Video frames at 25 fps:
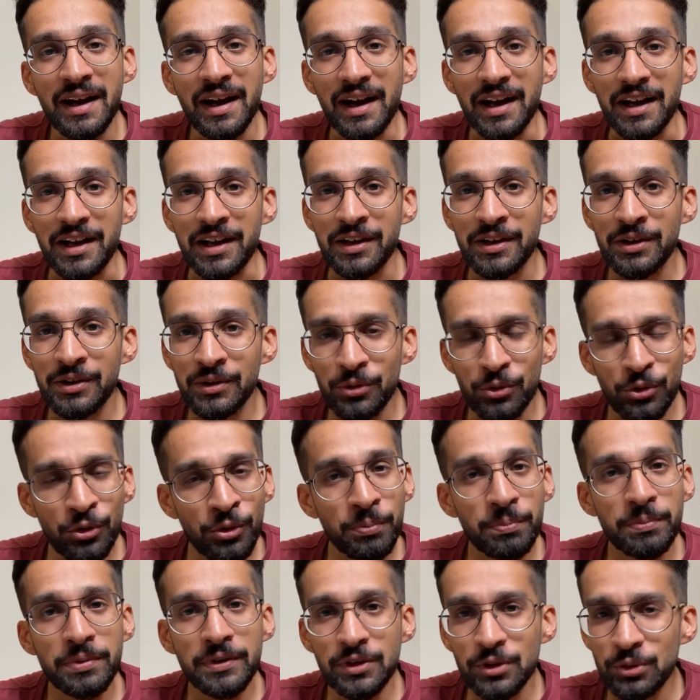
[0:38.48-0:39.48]
I
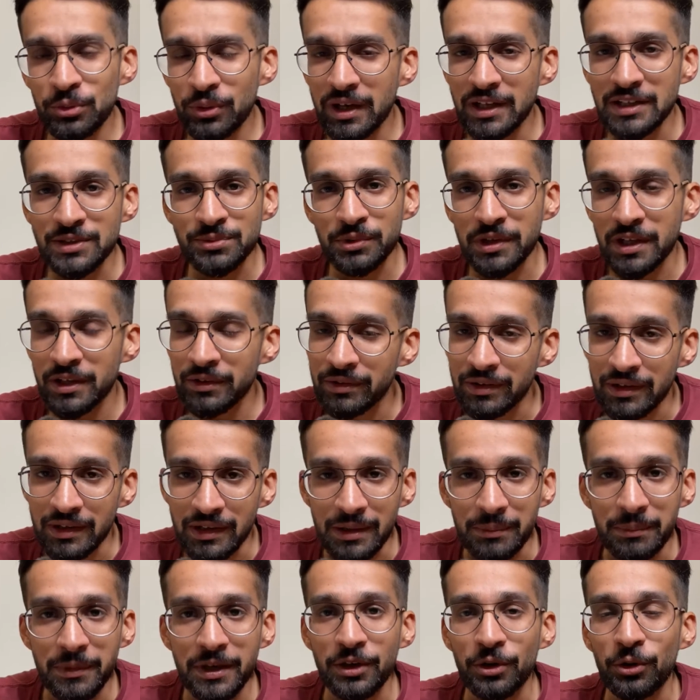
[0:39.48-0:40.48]
hope you guys would have
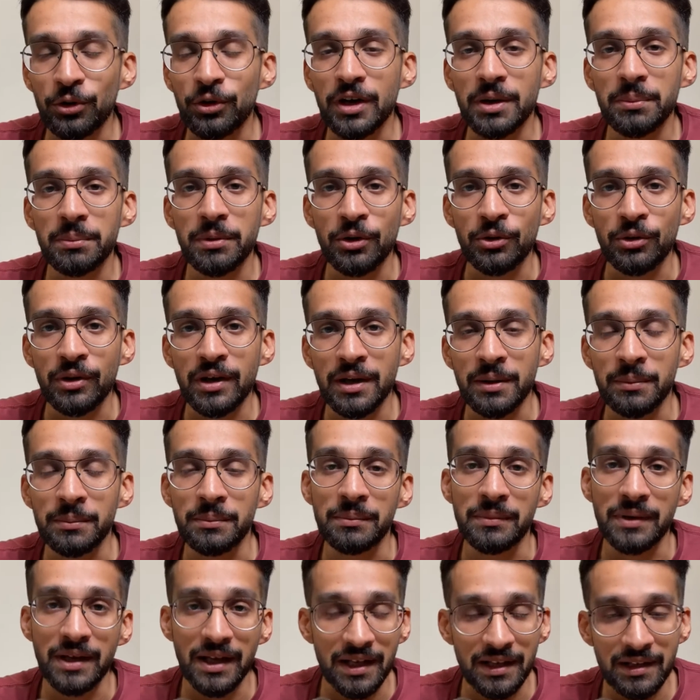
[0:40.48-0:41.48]
heard me talk about
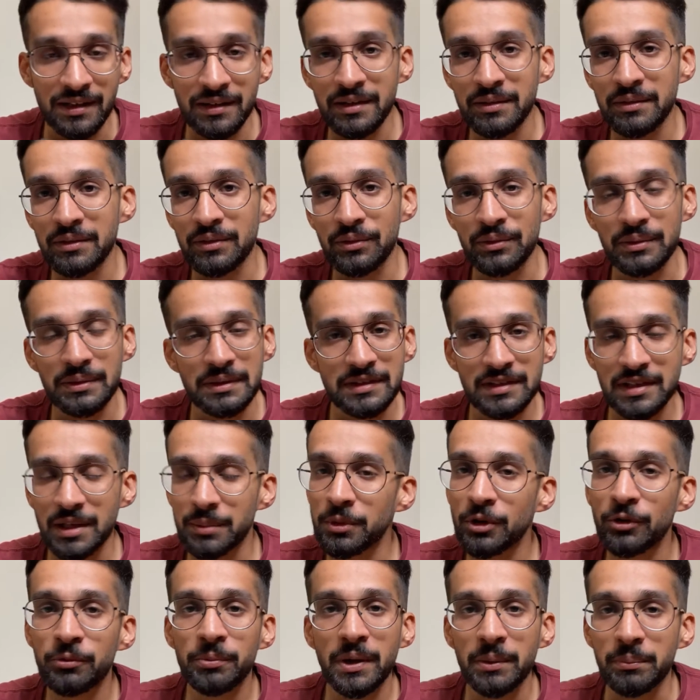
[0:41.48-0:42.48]
him in
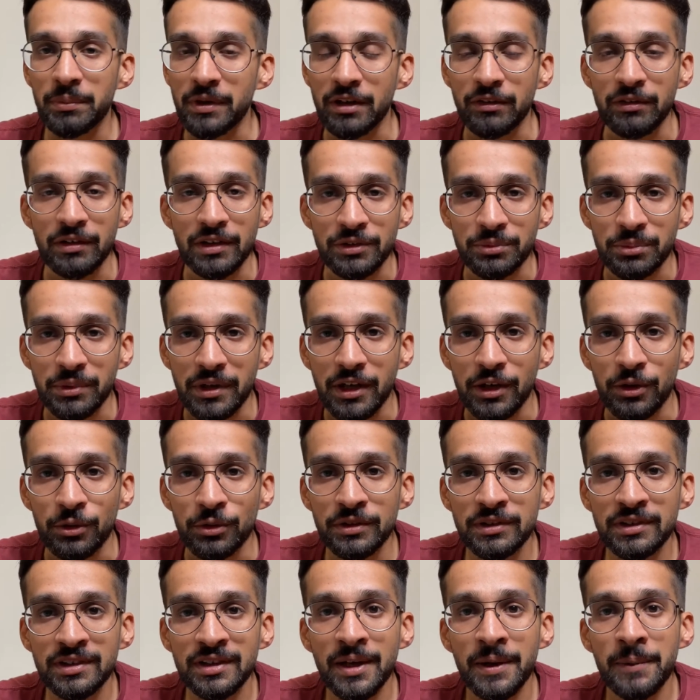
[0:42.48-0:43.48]
some of my previous
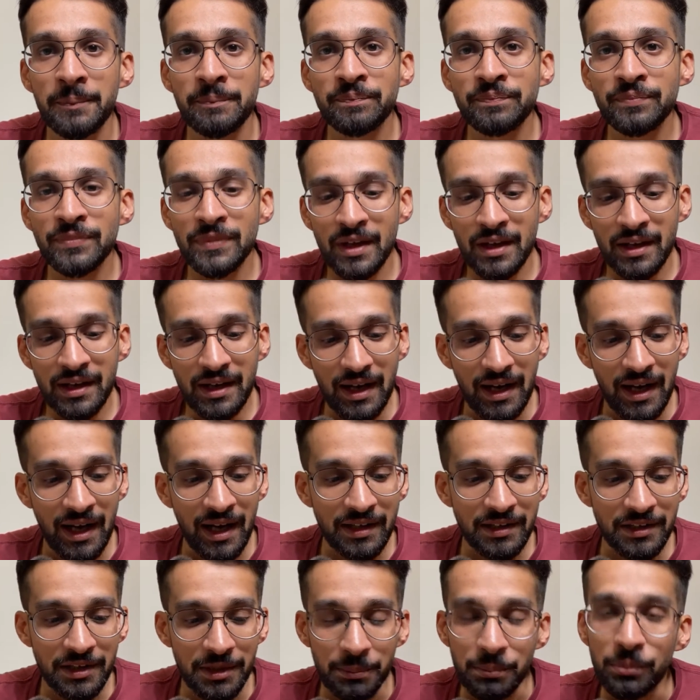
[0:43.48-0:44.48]
videos.
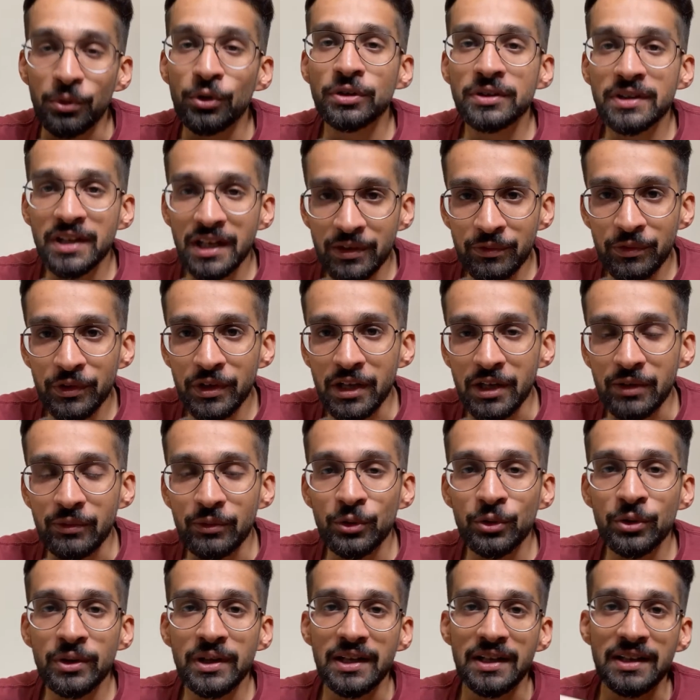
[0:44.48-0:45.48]
And the book that we're
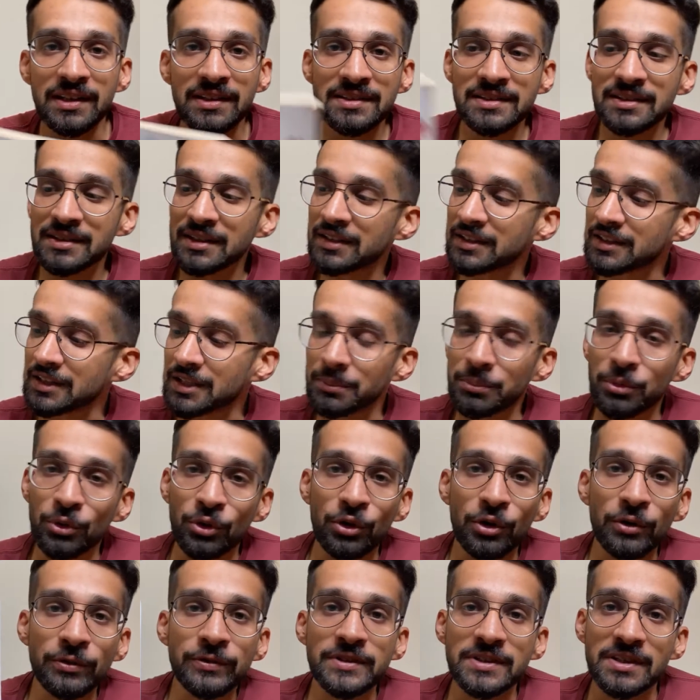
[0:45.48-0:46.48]
reviewing is The
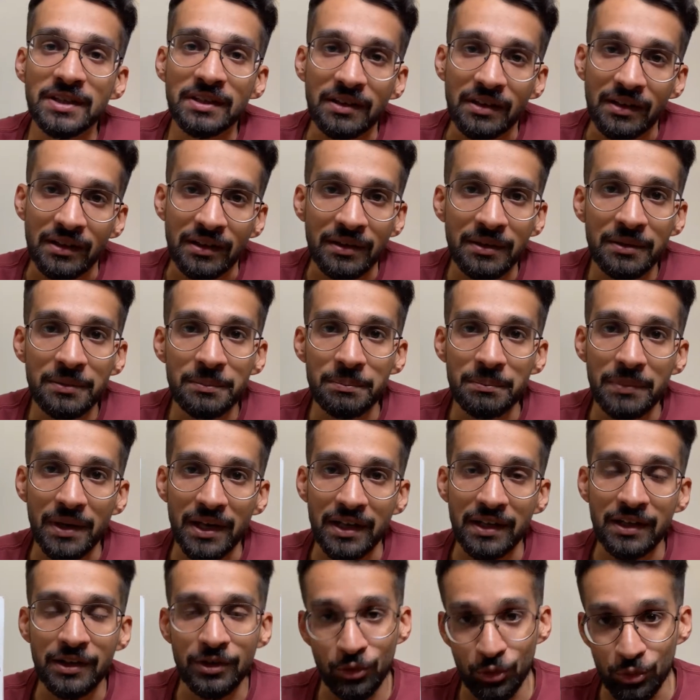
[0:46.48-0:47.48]
Book of Children
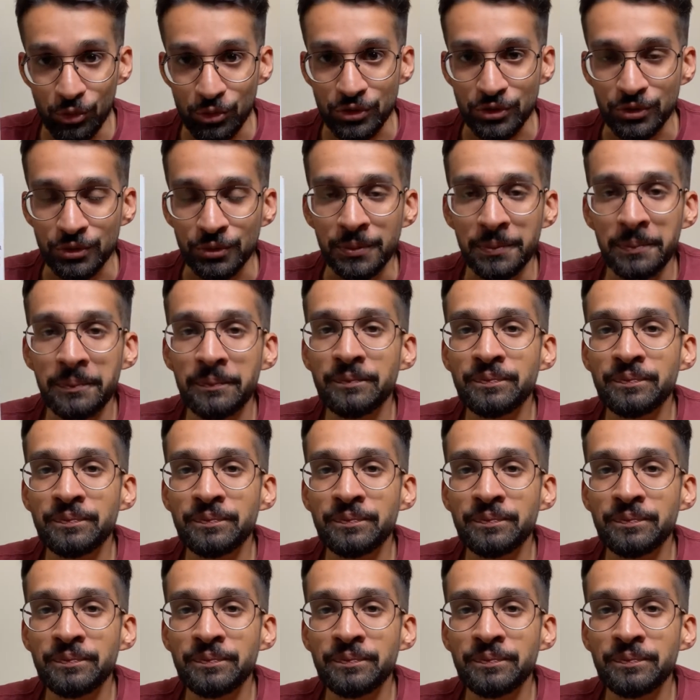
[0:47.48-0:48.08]
by Osho.